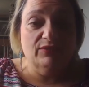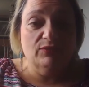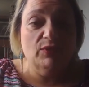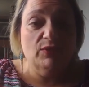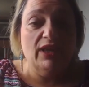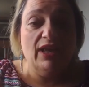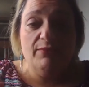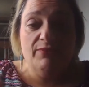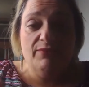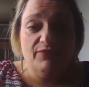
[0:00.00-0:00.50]
When
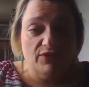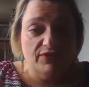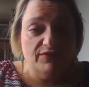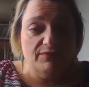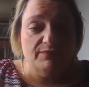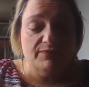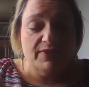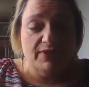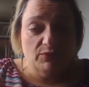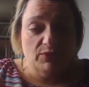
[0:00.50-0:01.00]
I first
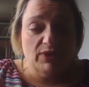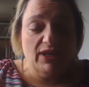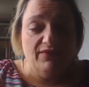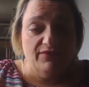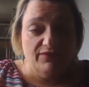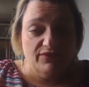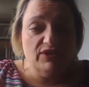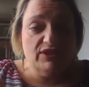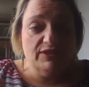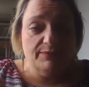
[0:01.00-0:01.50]
met, when I
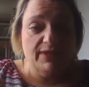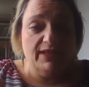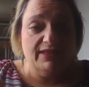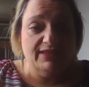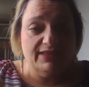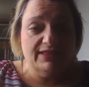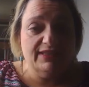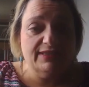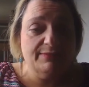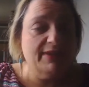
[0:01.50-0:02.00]
first met
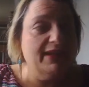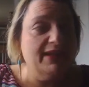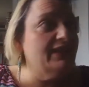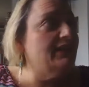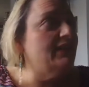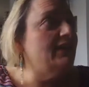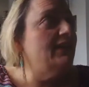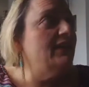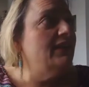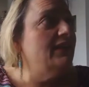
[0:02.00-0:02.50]
this man,
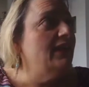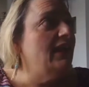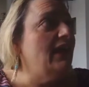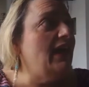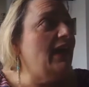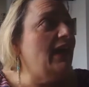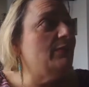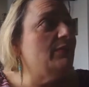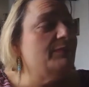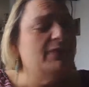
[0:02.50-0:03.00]

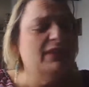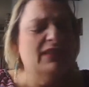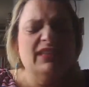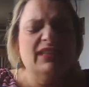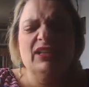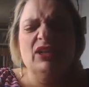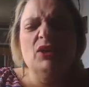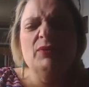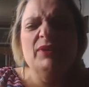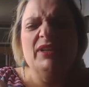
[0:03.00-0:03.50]
I would be
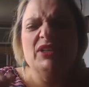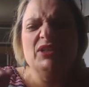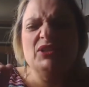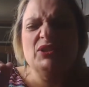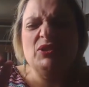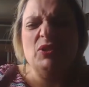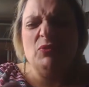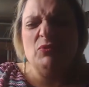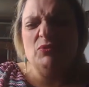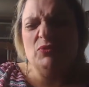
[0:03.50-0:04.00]
like, "Oh, he's
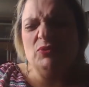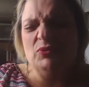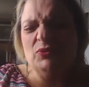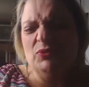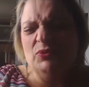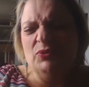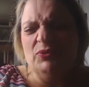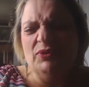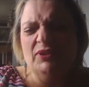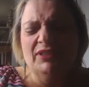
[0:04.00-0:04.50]
so
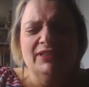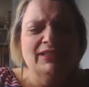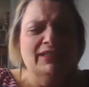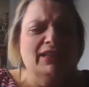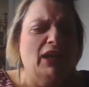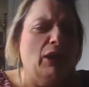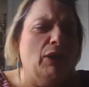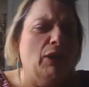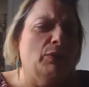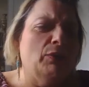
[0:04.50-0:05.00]
rude.
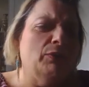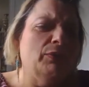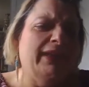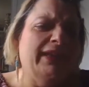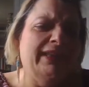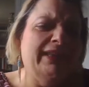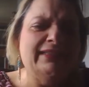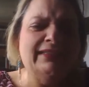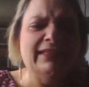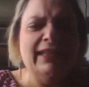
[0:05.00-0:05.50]
Oh,
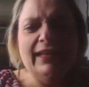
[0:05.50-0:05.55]
he's like he,